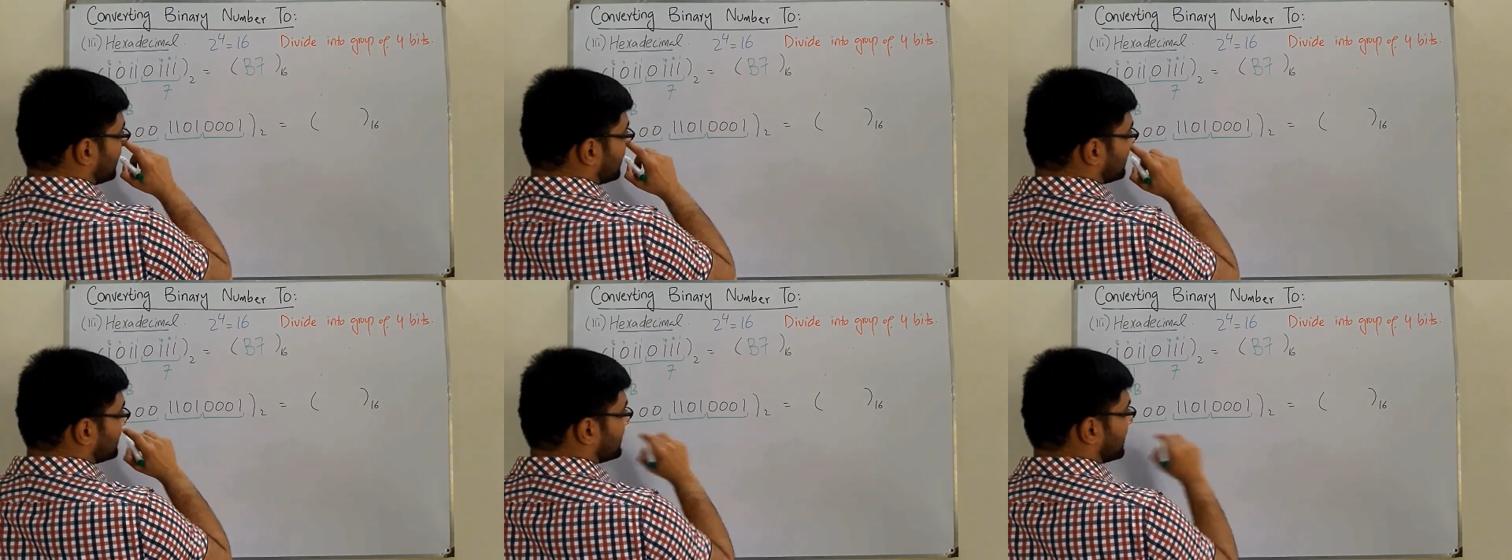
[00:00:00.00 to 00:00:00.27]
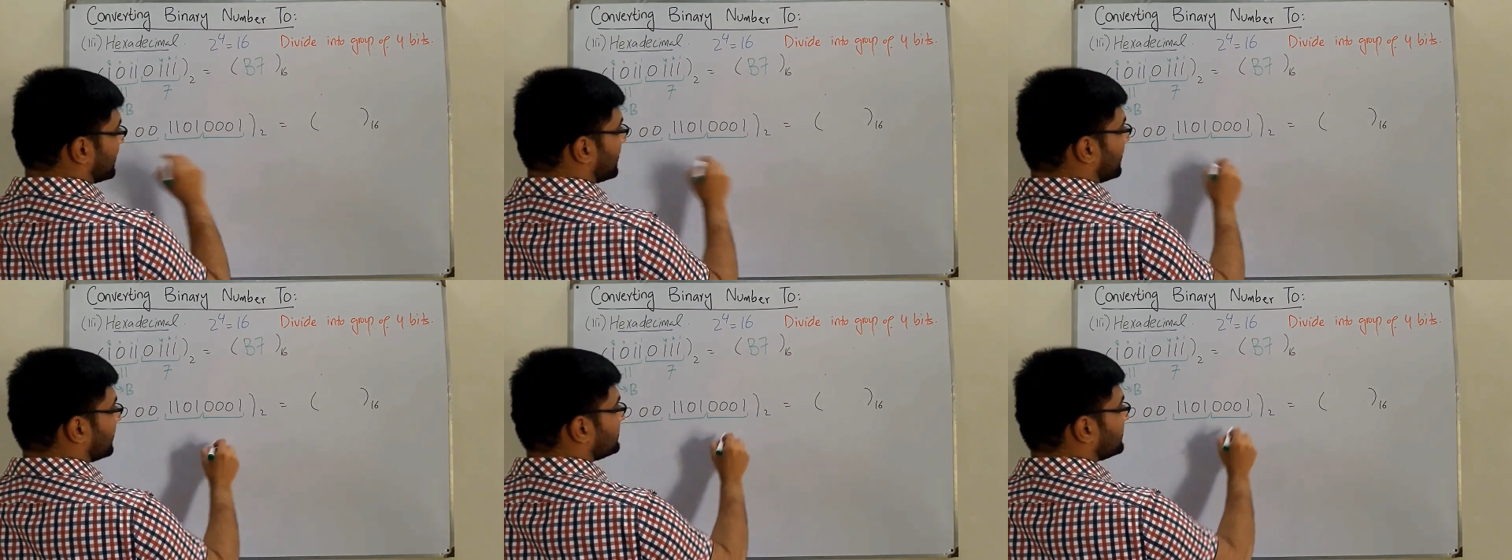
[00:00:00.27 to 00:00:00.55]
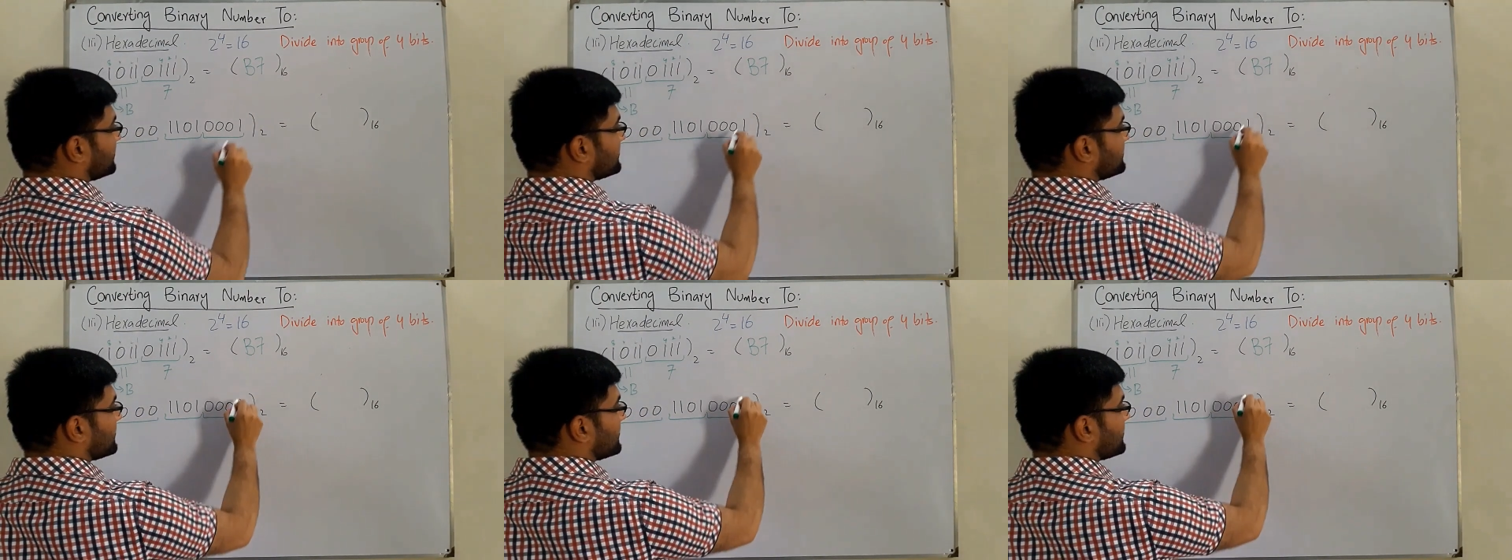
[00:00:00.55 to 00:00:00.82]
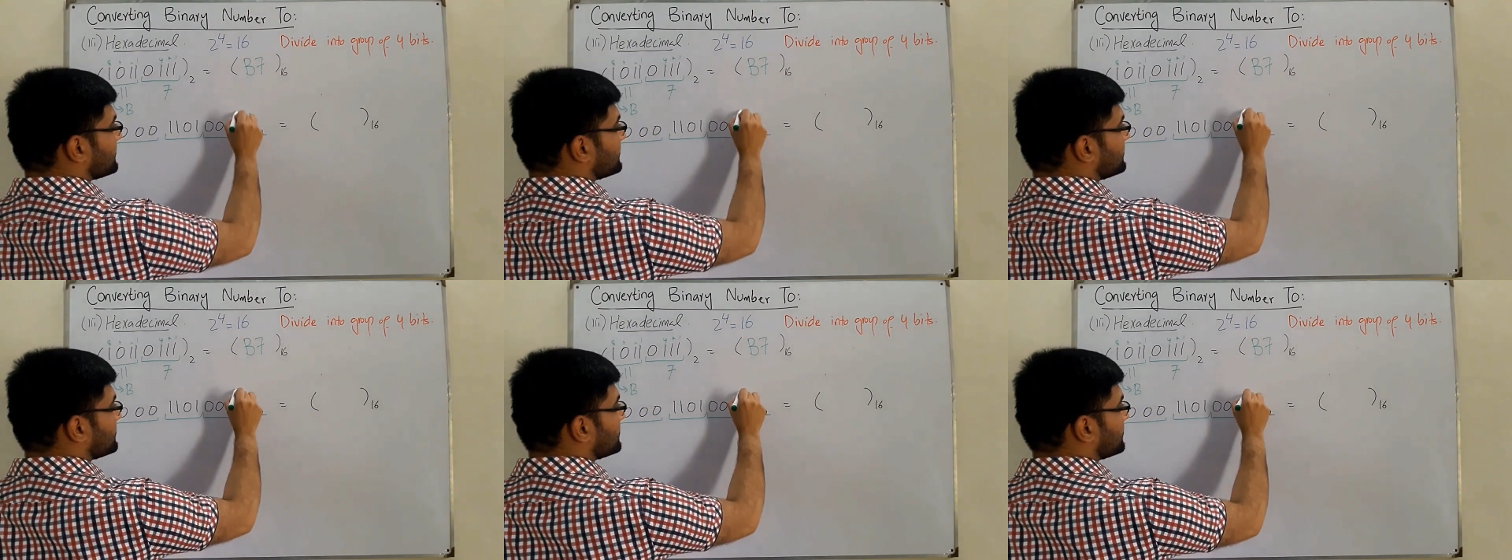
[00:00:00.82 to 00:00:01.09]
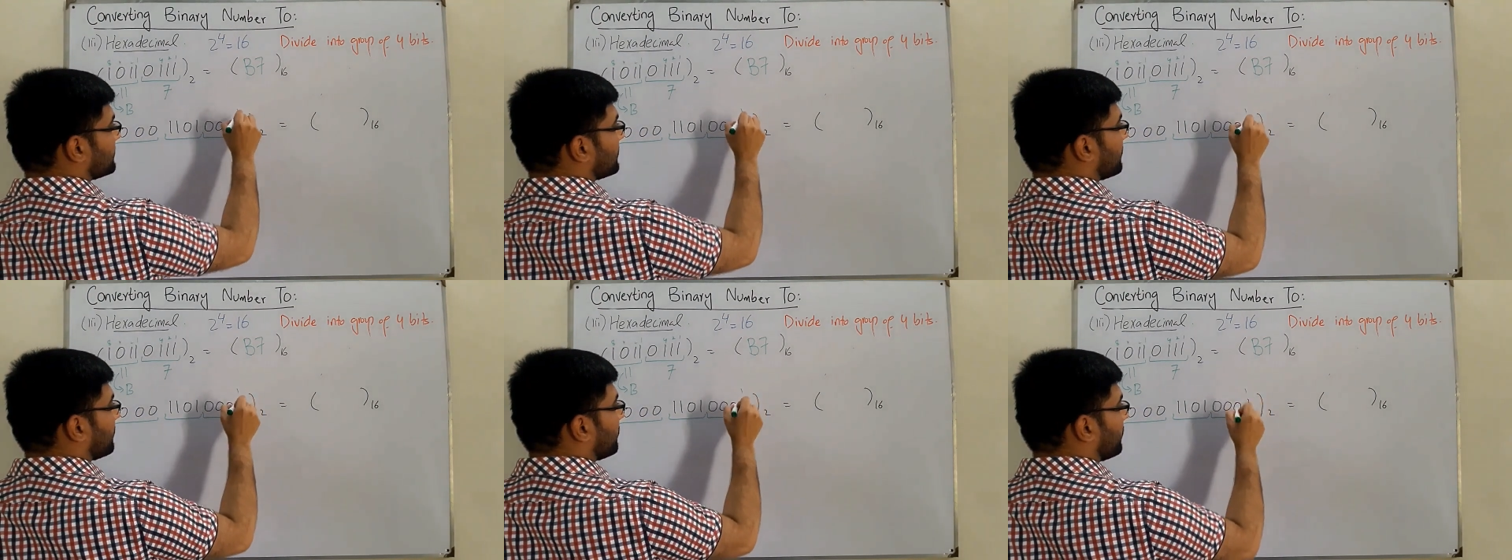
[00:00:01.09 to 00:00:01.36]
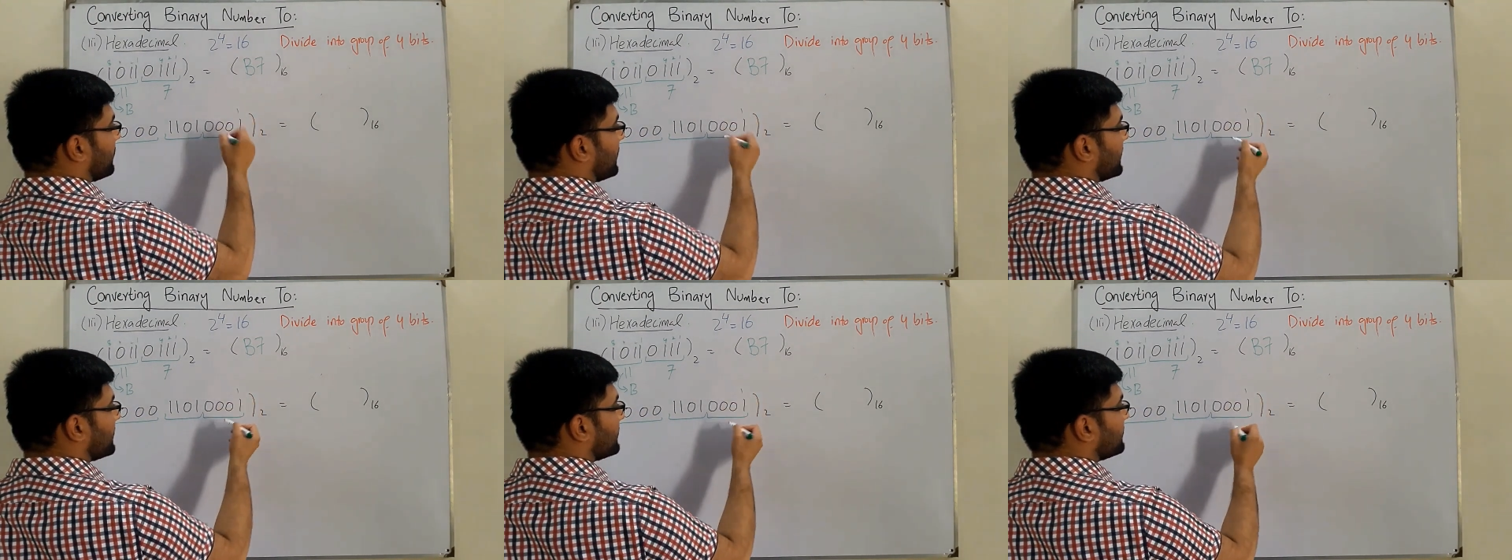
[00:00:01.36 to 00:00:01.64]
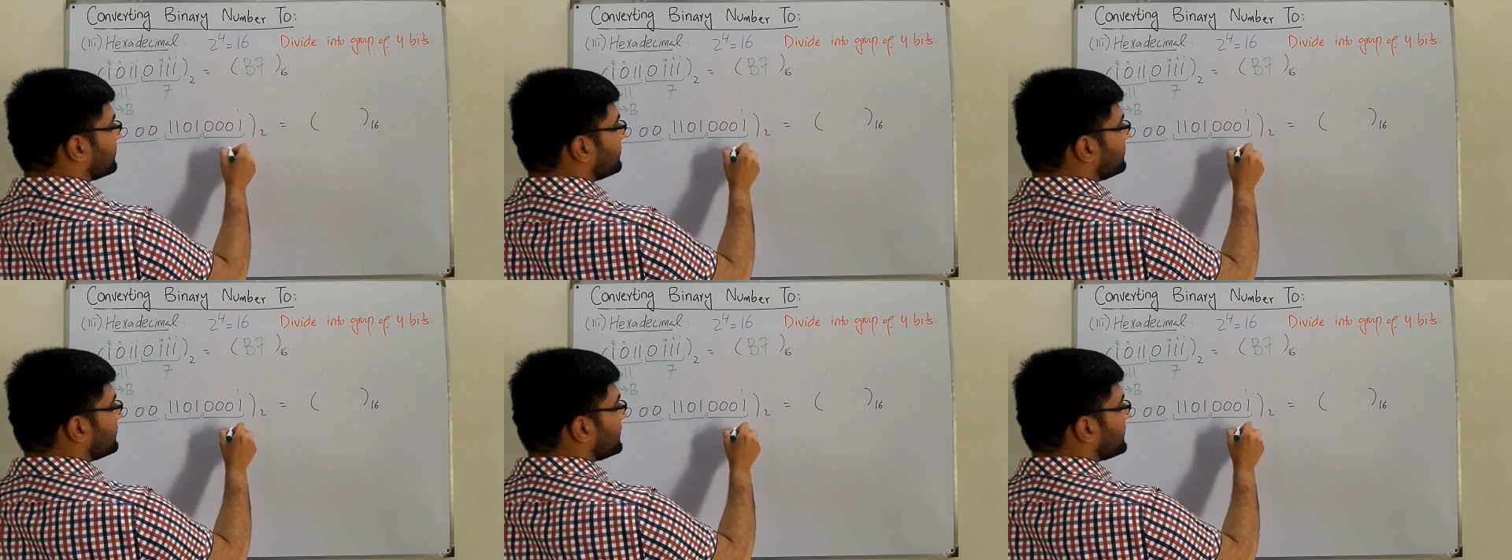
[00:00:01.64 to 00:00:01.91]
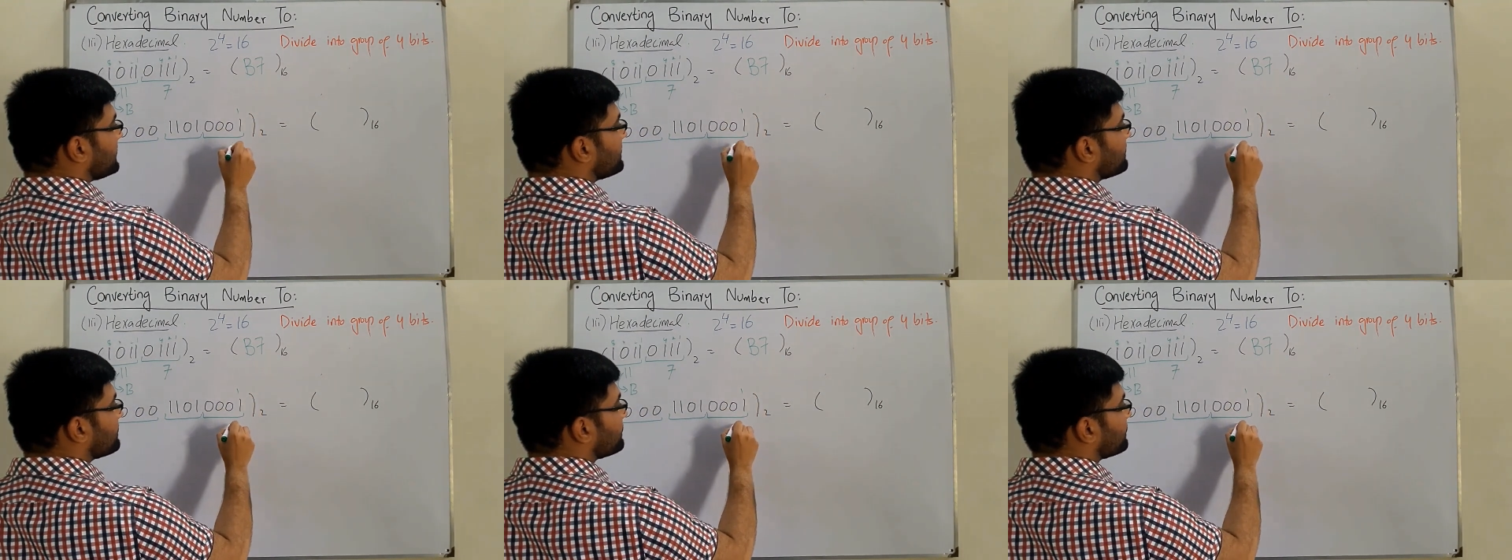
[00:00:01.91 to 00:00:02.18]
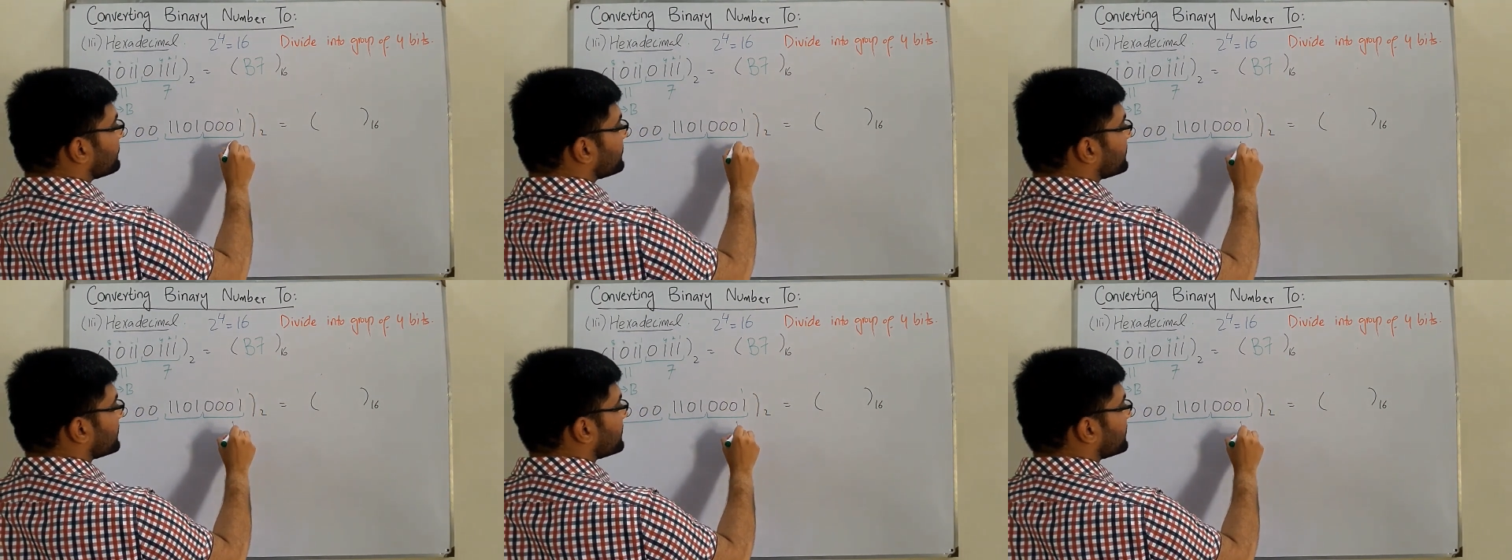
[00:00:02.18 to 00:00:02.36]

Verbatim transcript: So this is one only,